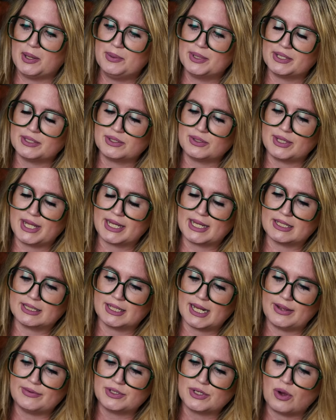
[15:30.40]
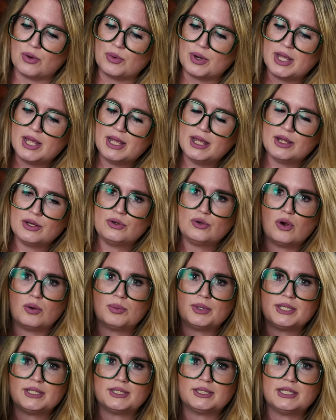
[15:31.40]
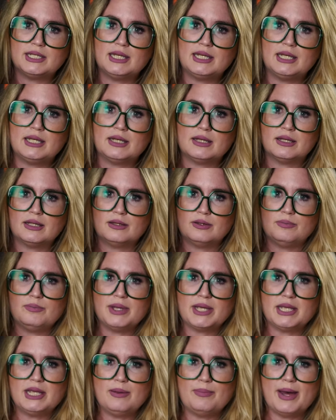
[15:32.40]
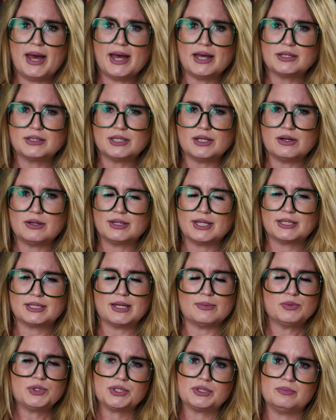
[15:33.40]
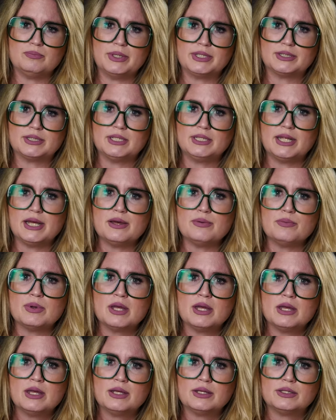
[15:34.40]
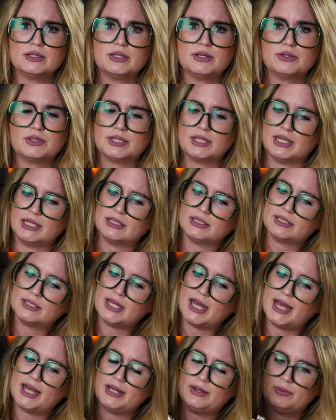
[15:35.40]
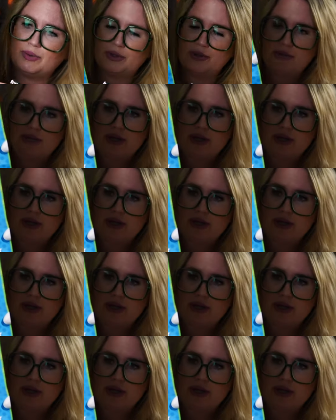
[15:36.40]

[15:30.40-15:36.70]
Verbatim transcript: because they're like I said, I don't normally see Mickey bags there unless I'm just missing them. And there's the inside with